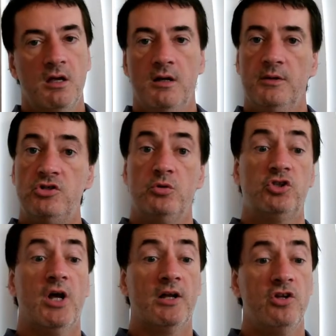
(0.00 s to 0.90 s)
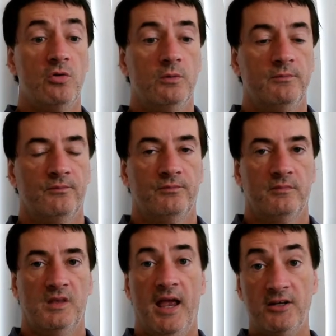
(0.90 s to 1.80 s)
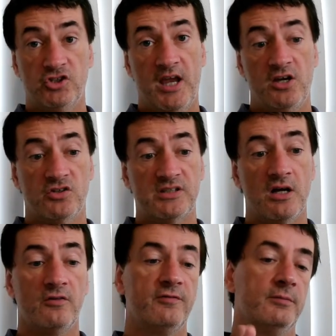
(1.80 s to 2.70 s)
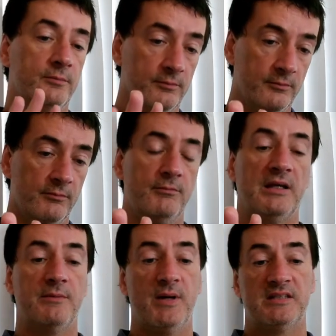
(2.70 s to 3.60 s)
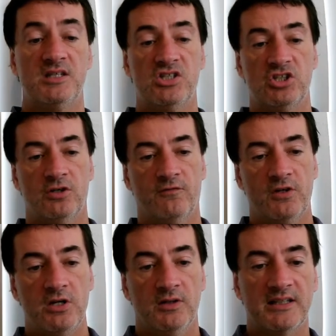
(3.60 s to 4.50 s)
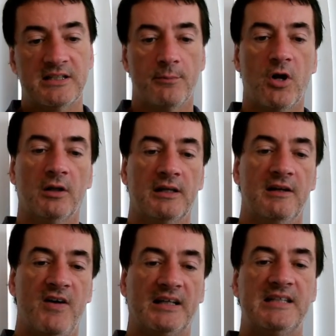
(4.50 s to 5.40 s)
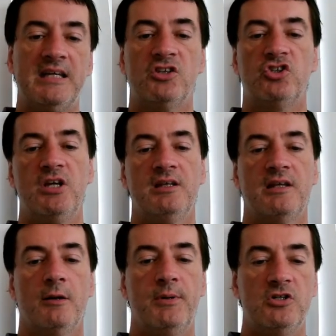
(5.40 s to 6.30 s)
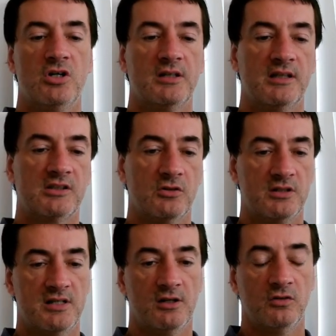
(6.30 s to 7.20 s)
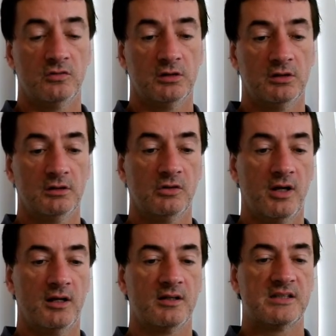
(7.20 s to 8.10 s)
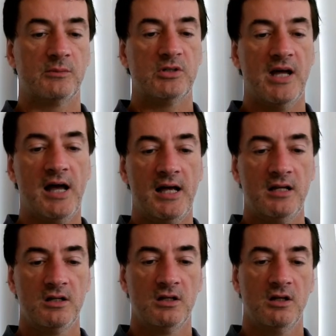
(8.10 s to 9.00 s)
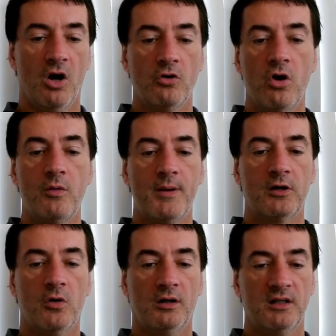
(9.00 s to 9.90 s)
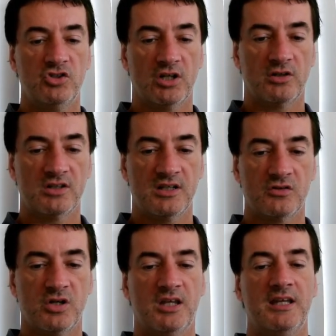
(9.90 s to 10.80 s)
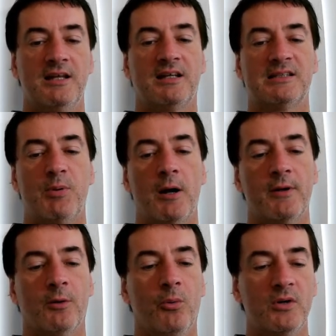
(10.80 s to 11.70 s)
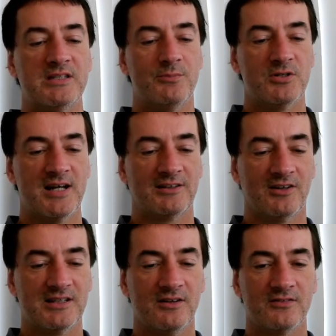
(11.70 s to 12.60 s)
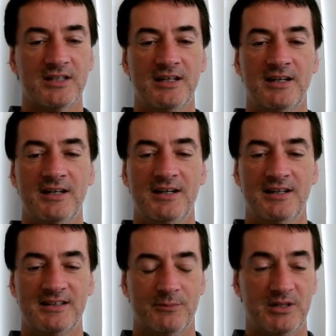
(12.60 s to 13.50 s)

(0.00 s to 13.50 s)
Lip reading: Do what you got to do. Educate yourself. Make the best decision for you. Let's stop calling it a vaccine. It's gene therapy drug that's going to take over. Okay, someone died. Oh no, we better go out and inject ourselves with an experimental poison to protect ourselves. Somebody